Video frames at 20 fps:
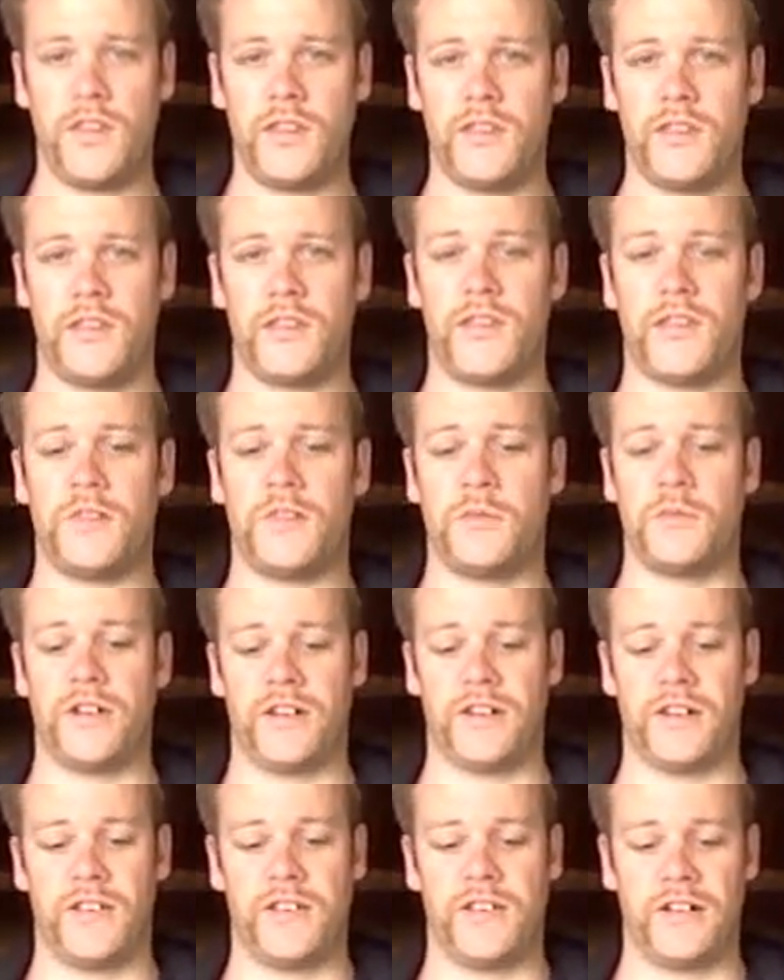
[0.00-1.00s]
The 30
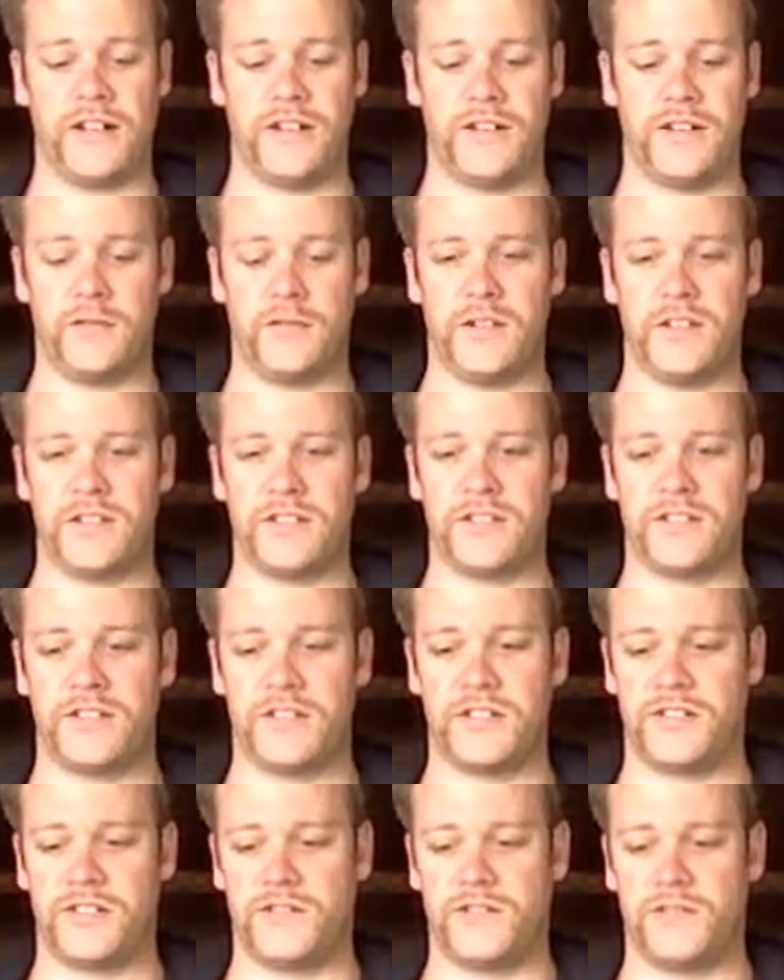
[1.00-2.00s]
litre one is
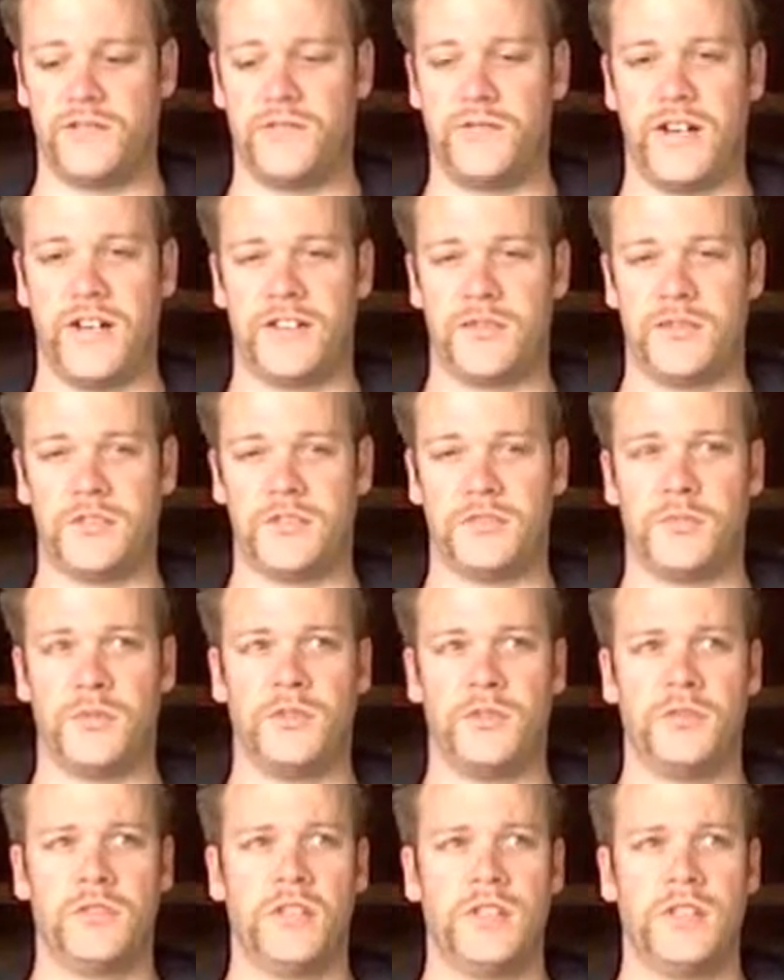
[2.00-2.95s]
just far too small